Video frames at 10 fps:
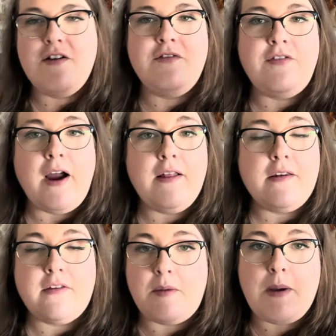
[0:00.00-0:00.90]
Violet
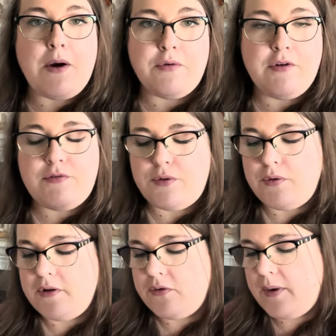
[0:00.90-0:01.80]
is a powdery
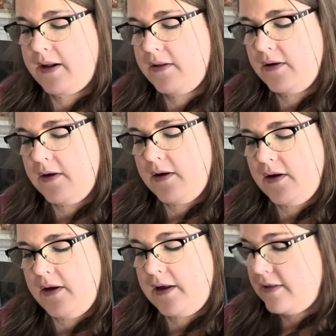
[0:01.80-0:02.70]
floral as well.
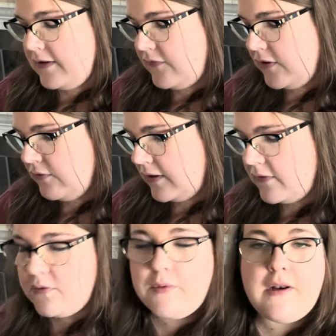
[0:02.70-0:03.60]
And leafy
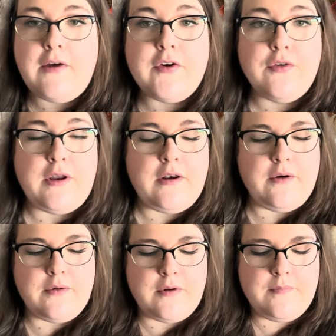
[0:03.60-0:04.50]
green, so we're gonna have a green
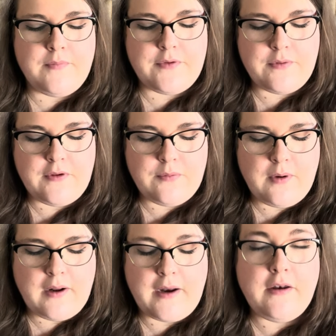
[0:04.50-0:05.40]
note. So this
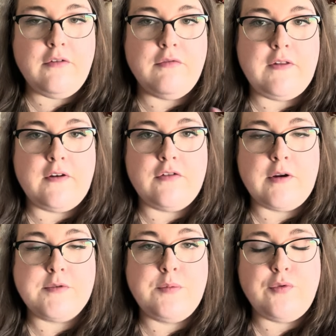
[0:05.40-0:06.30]
one, I didn't read the
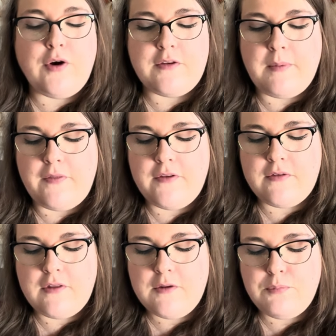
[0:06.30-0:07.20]
description before I smelled this.
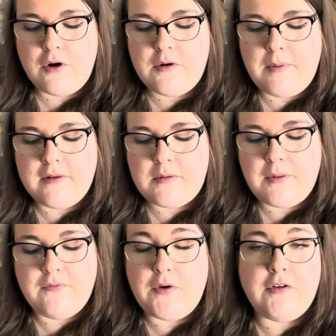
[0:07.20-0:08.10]
This brought to mind
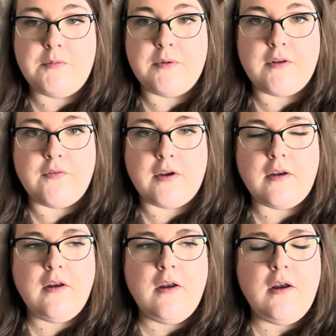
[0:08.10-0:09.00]
something very specific.
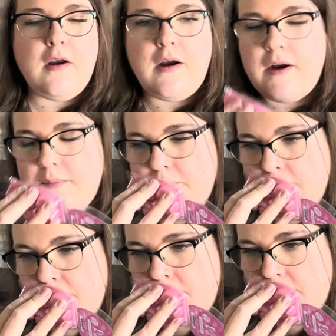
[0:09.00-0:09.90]
Um,
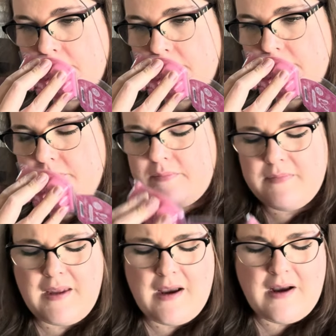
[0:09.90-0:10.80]

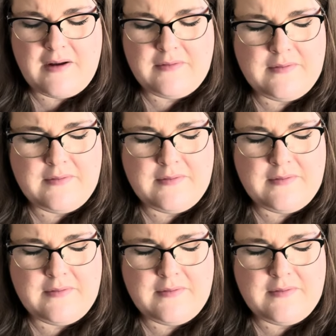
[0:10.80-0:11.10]
yeah.